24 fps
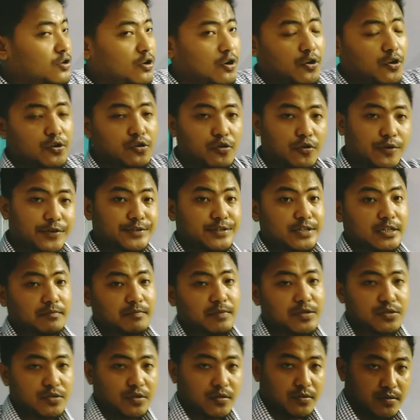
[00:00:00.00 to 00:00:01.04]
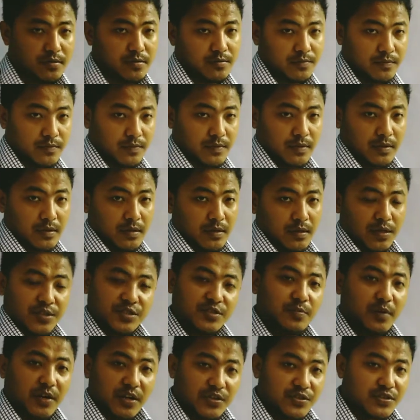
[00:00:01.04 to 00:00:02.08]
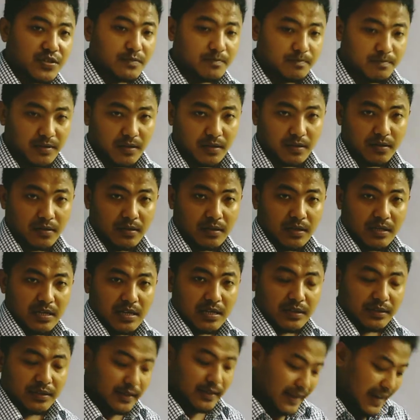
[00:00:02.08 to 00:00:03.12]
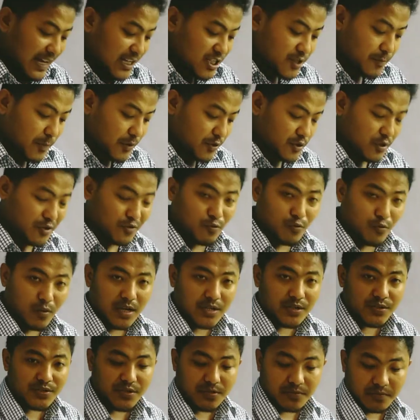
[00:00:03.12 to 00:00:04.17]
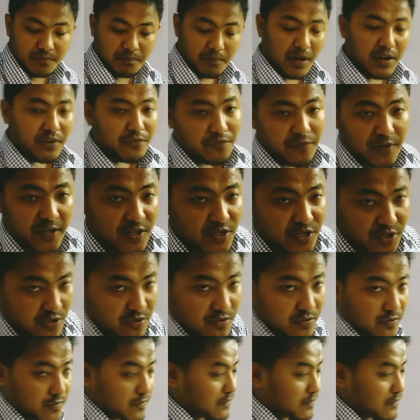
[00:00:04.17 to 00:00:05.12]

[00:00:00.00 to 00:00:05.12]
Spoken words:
or contact method. It's very simple. The last method was by friction.